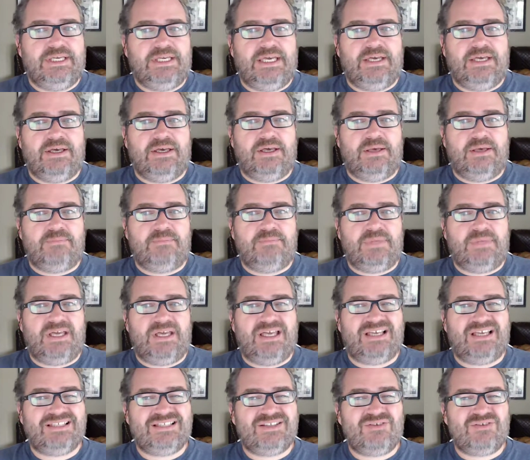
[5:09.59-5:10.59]

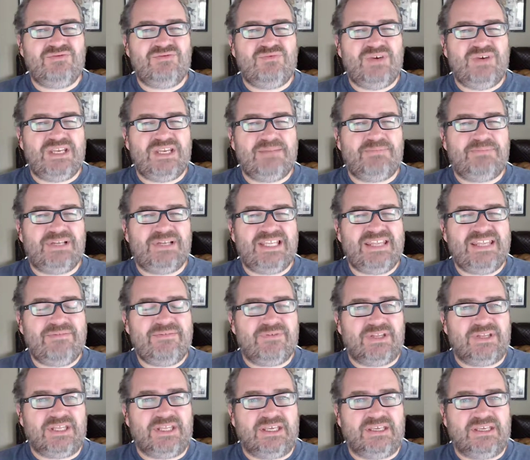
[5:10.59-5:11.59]
I don't really believe
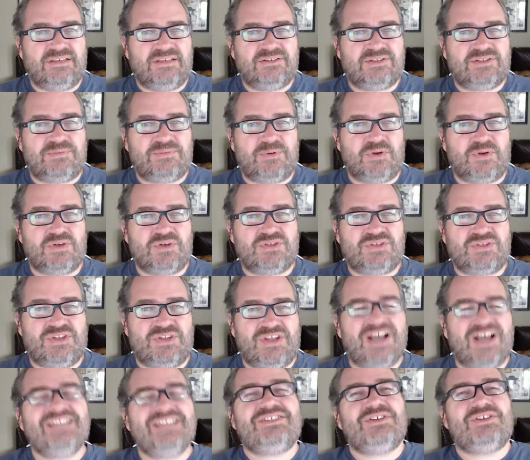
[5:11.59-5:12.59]
in it, to be honest with
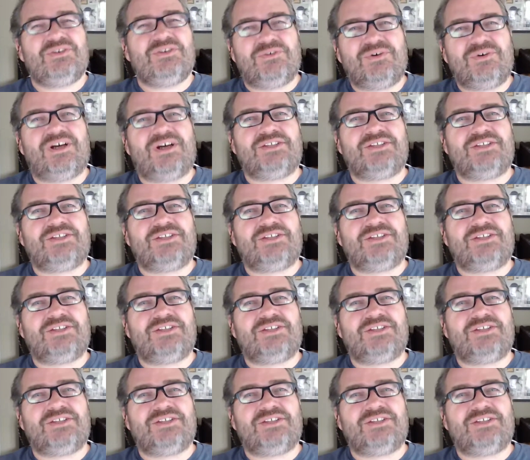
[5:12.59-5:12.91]
you.